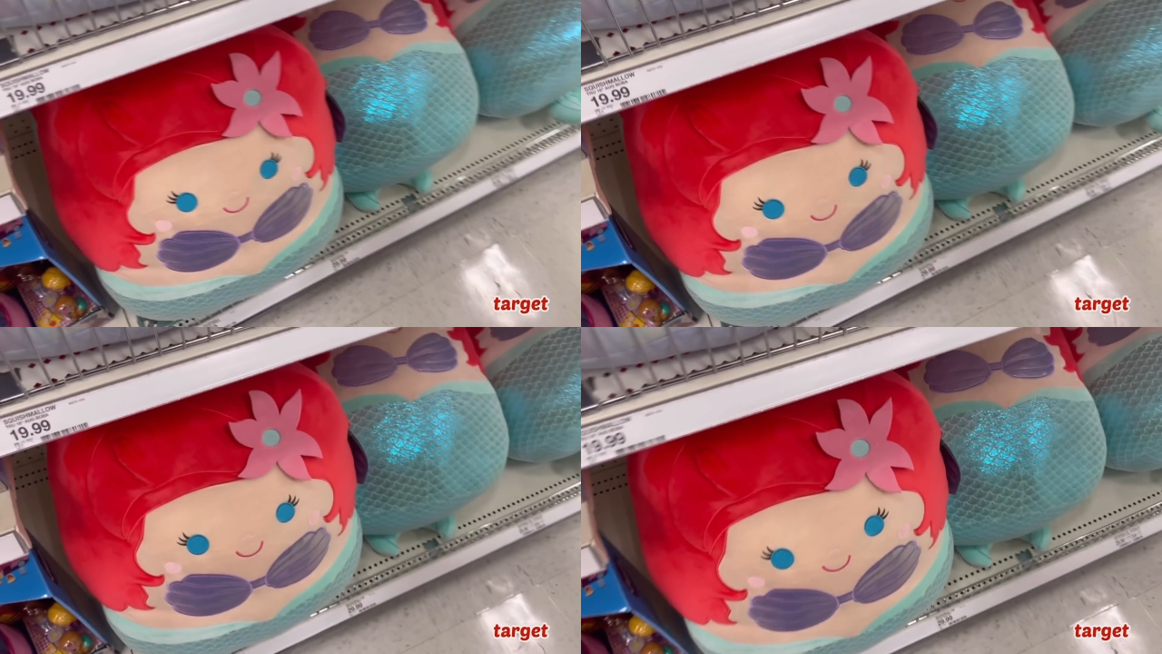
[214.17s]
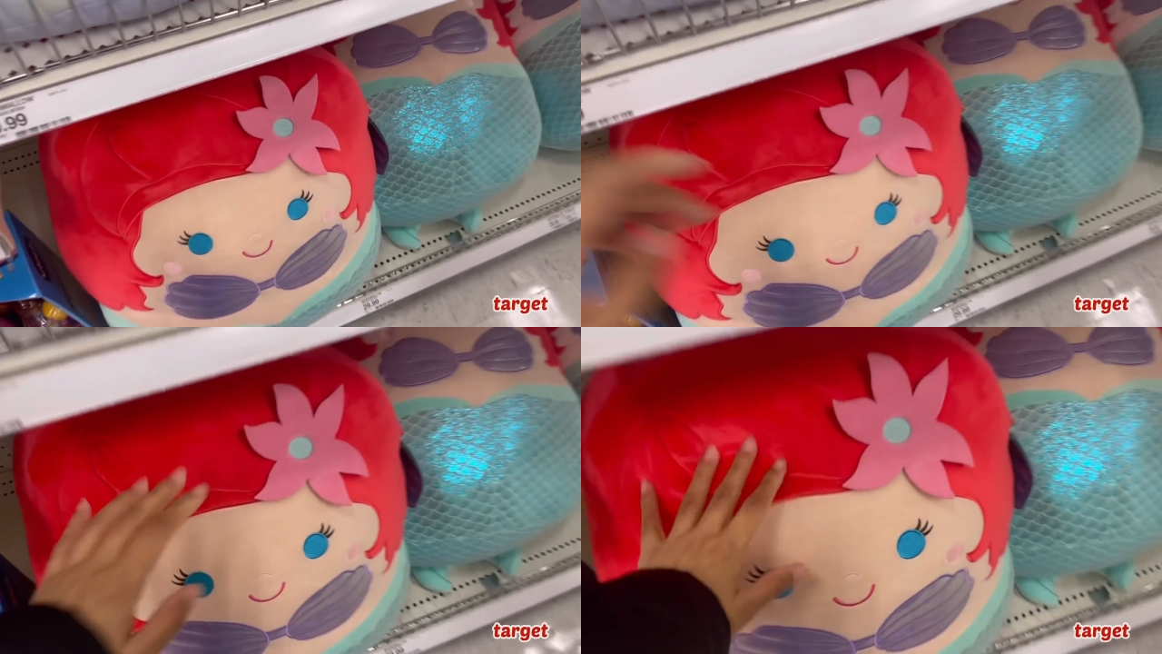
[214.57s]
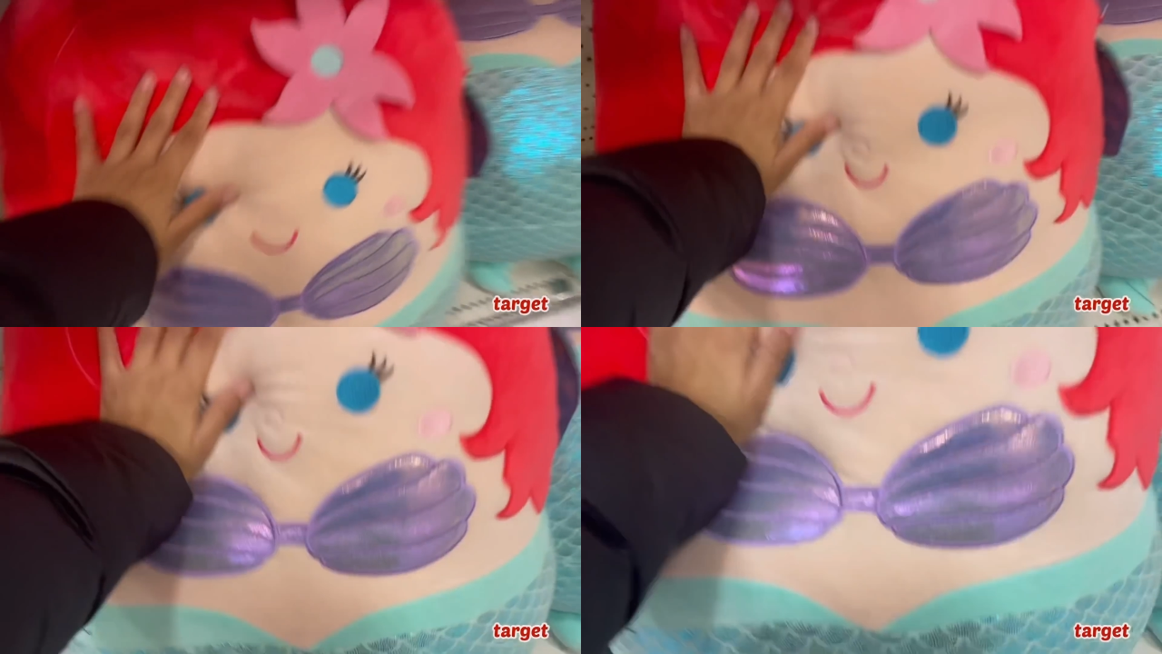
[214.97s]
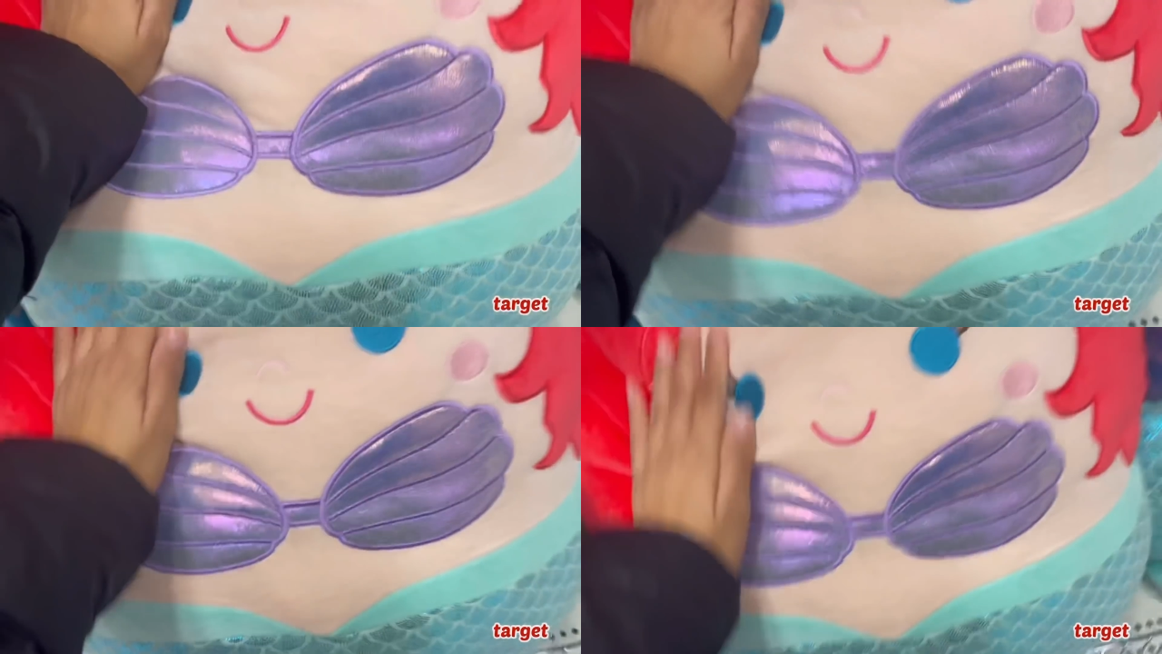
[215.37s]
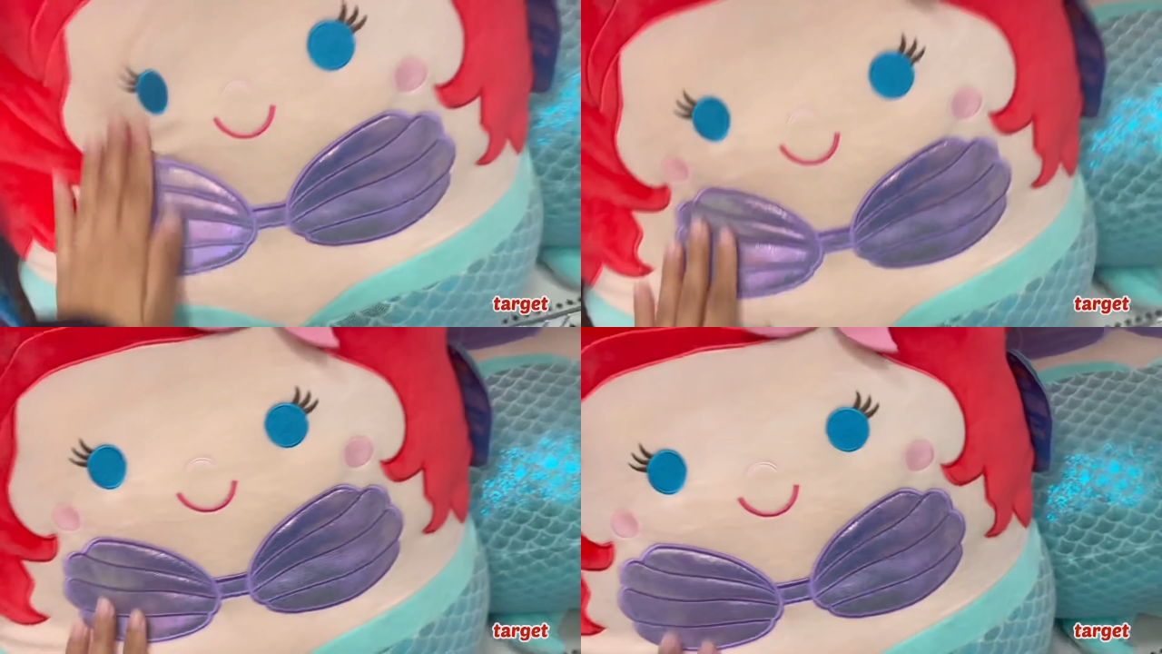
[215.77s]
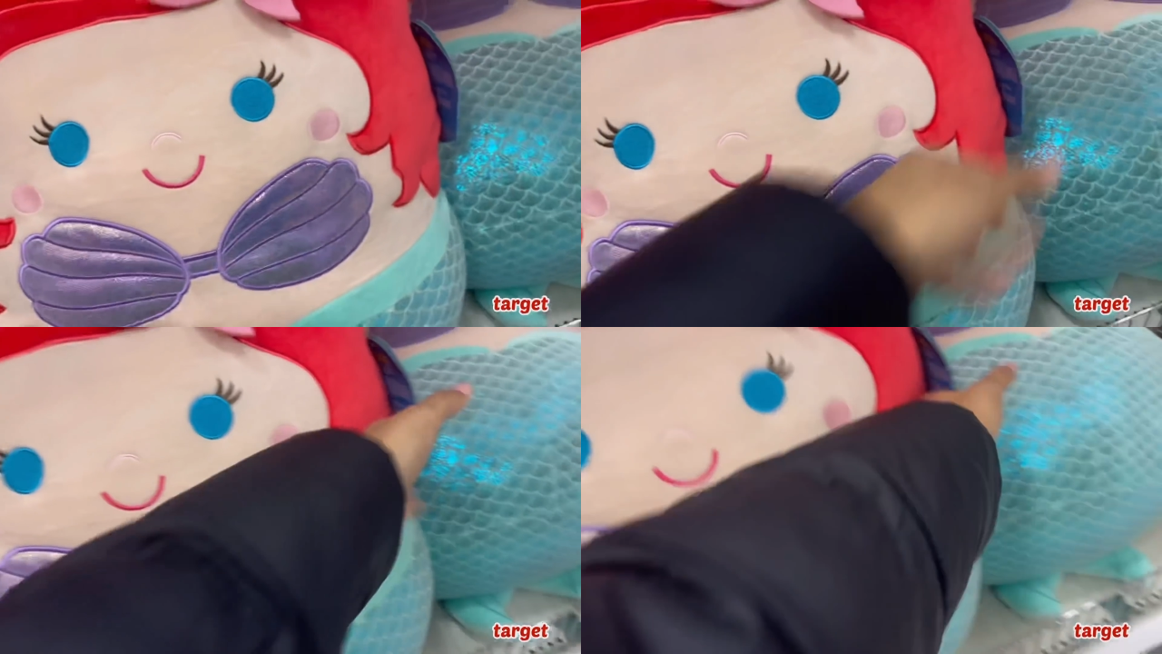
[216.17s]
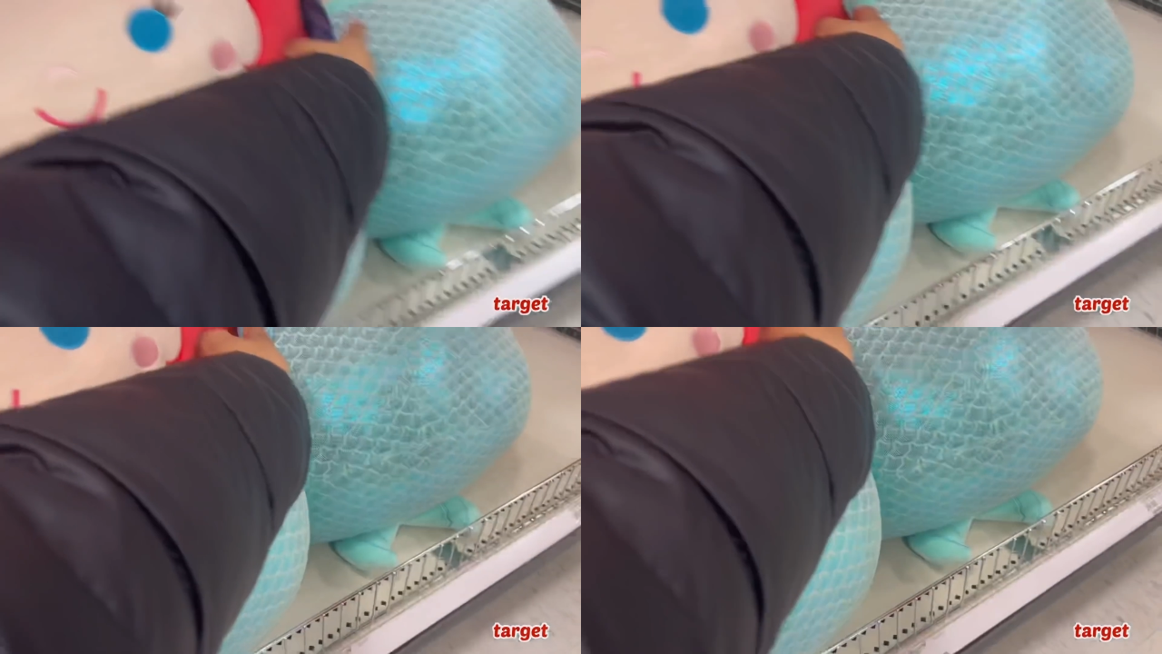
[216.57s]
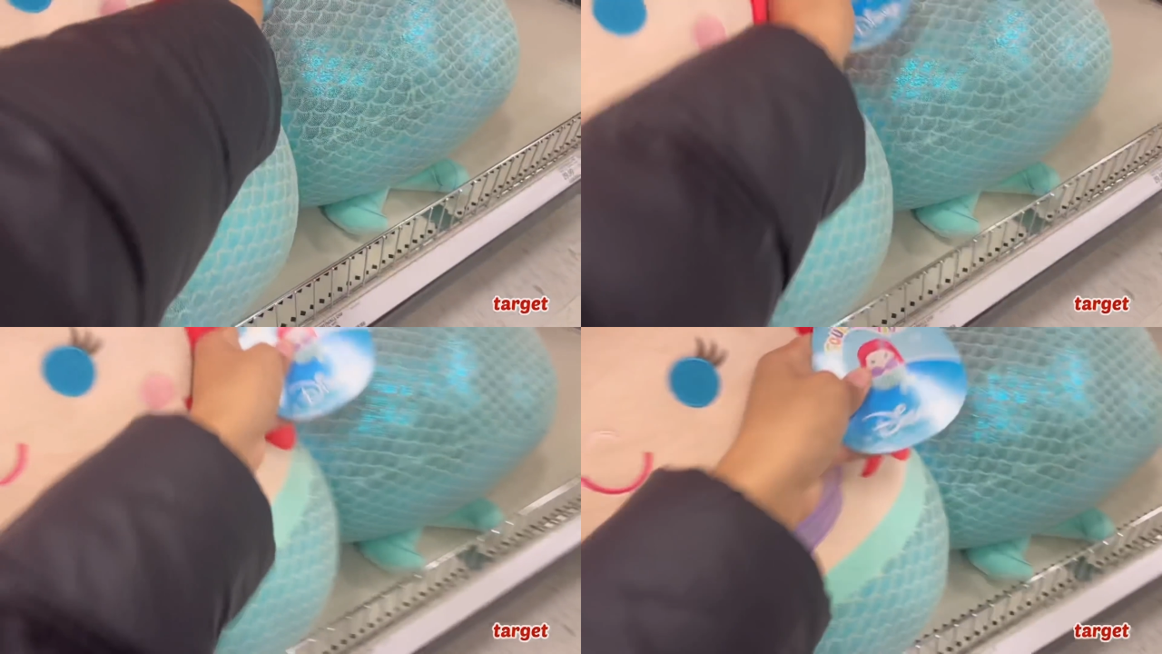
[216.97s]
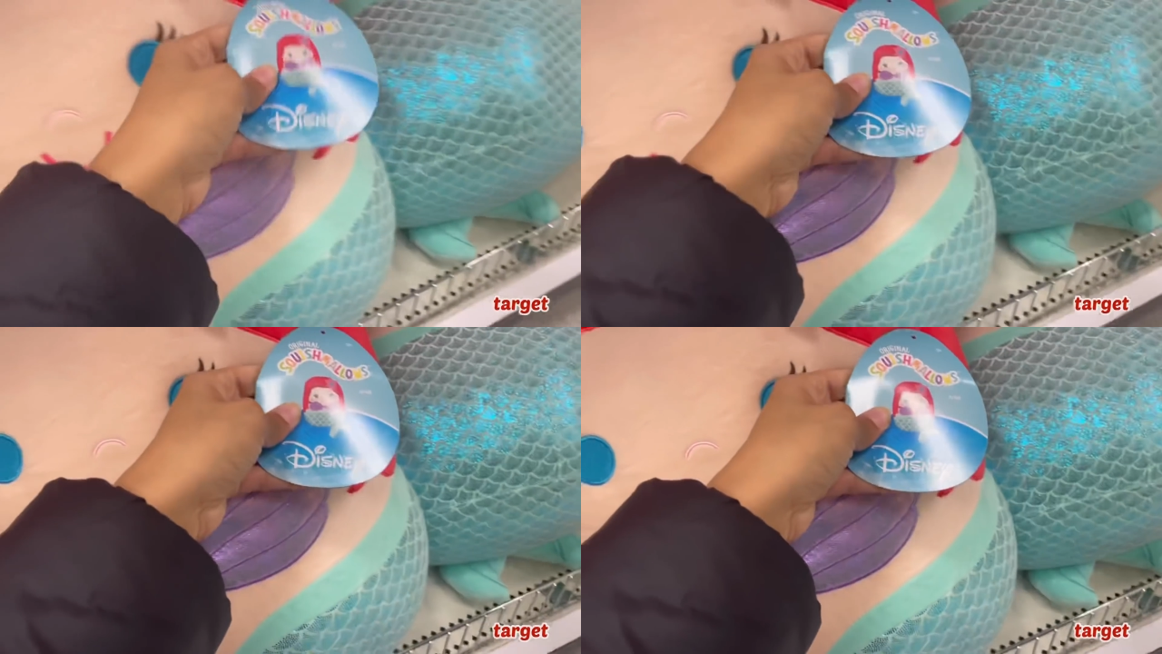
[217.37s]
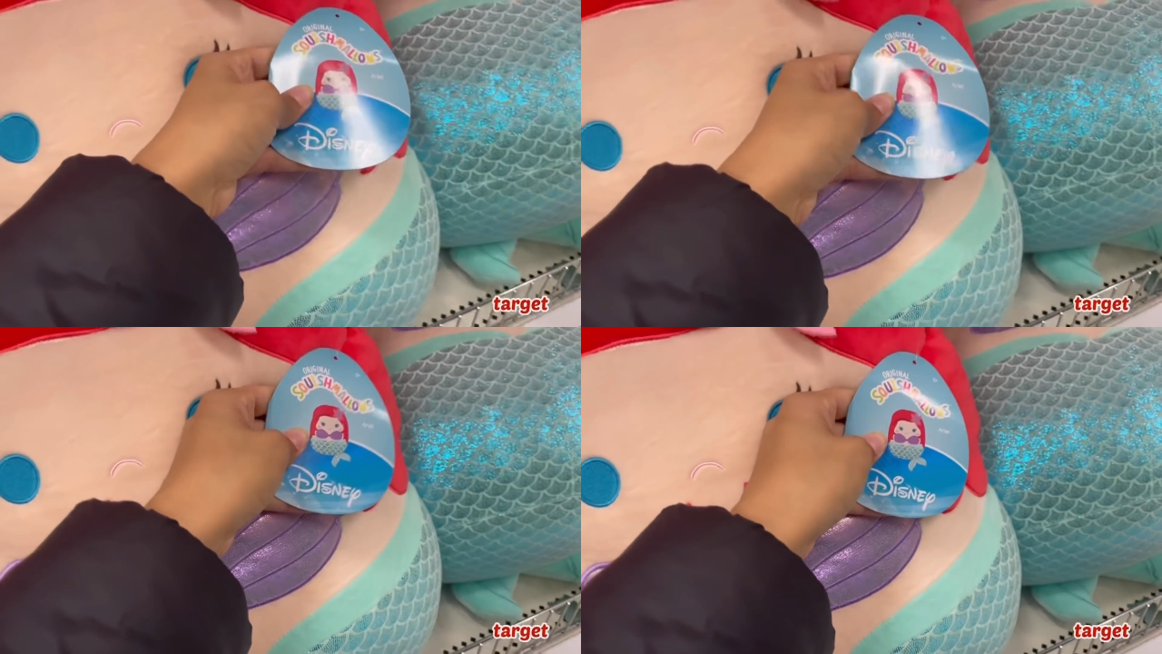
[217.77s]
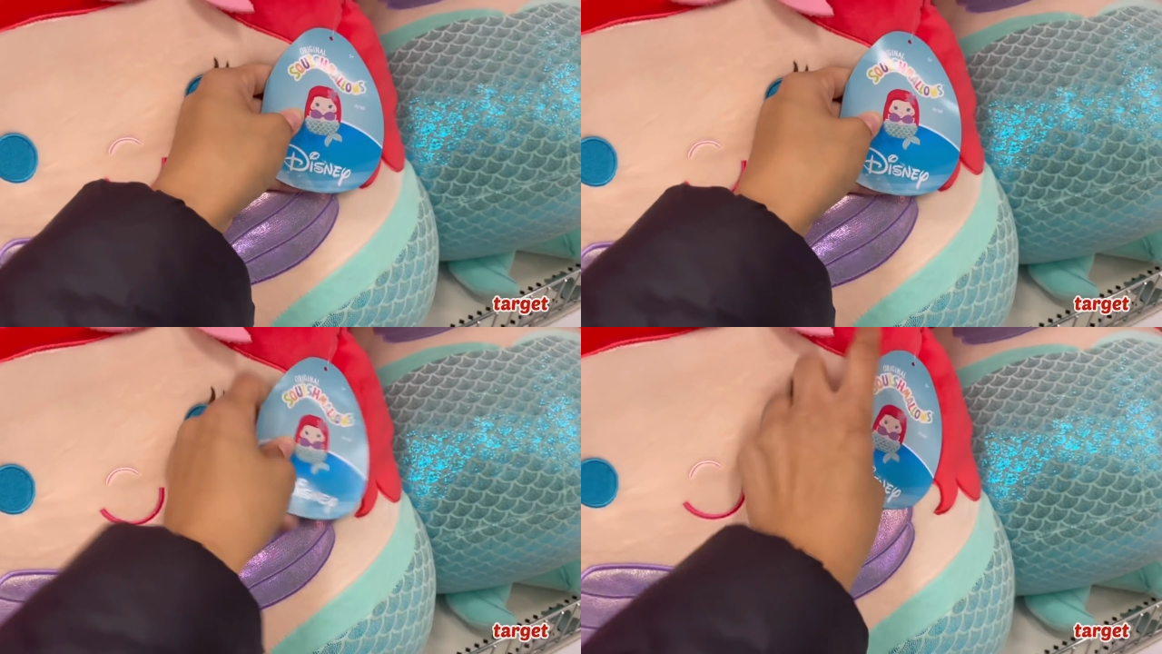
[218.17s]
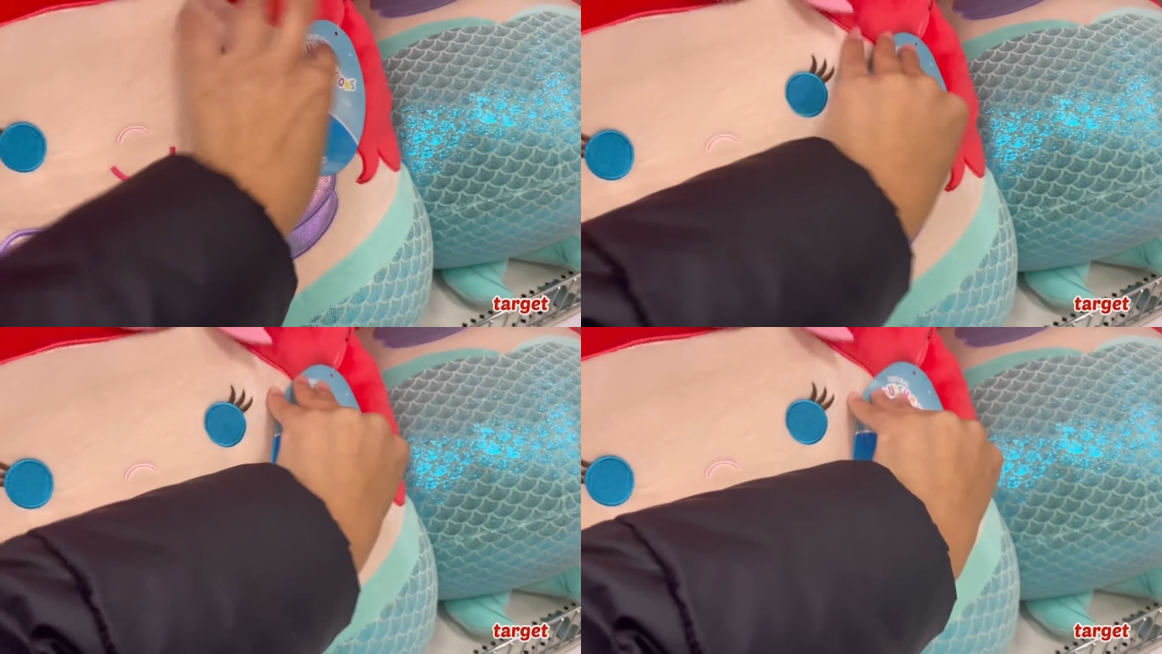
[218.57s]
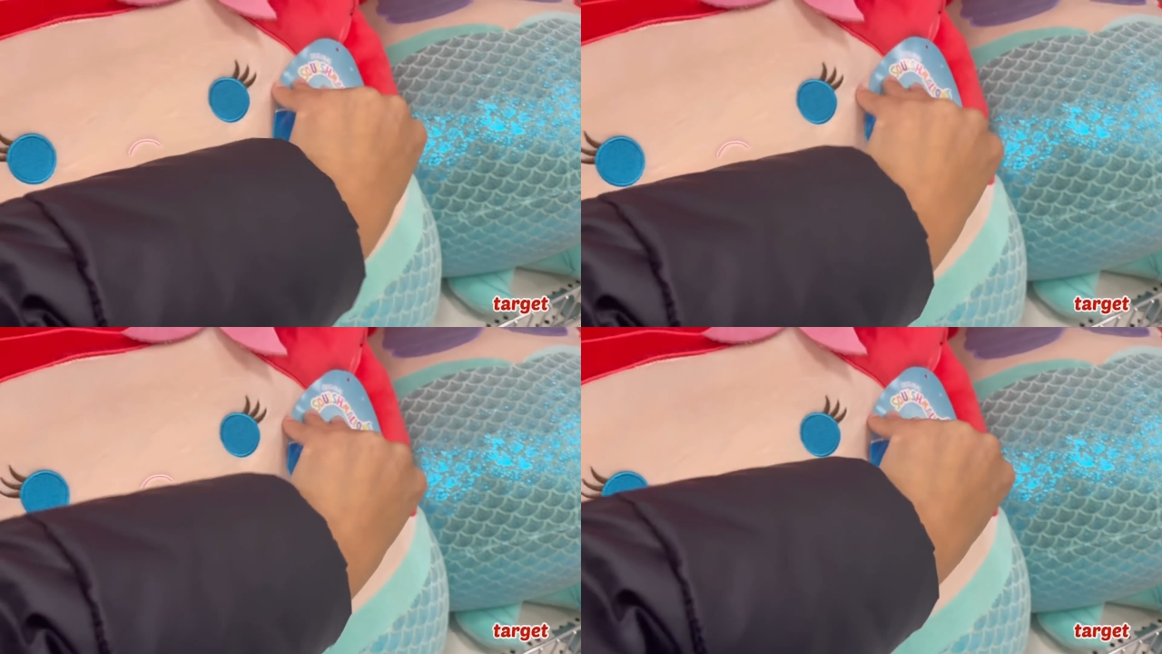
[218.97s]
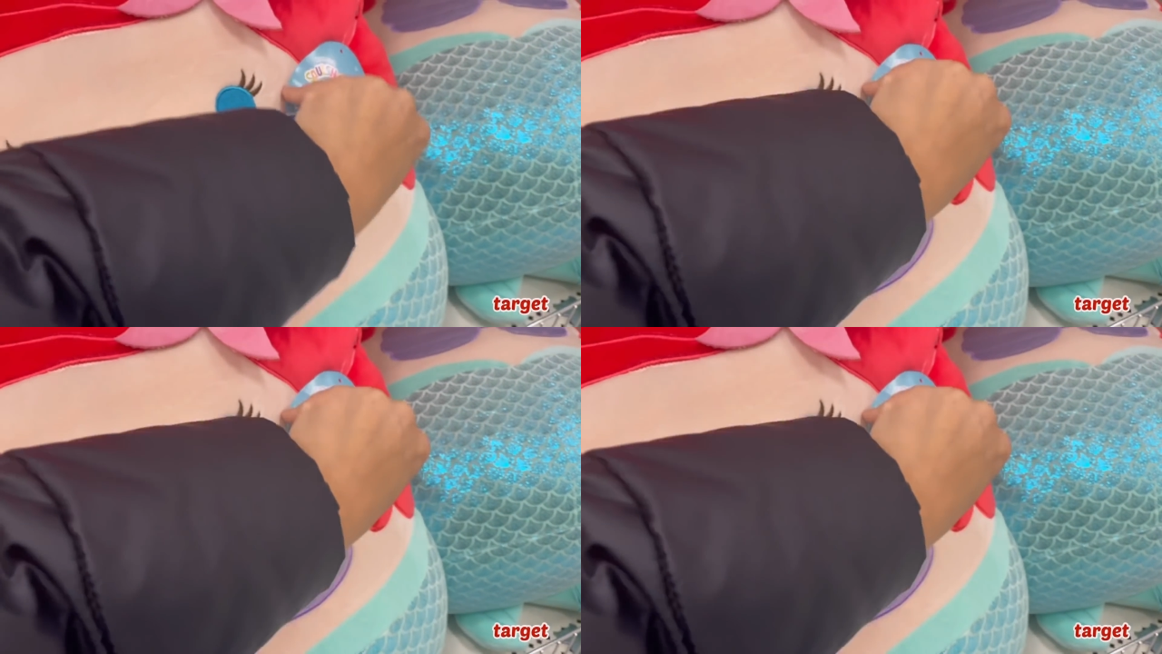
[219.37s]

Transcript: [unreadable: no face in view]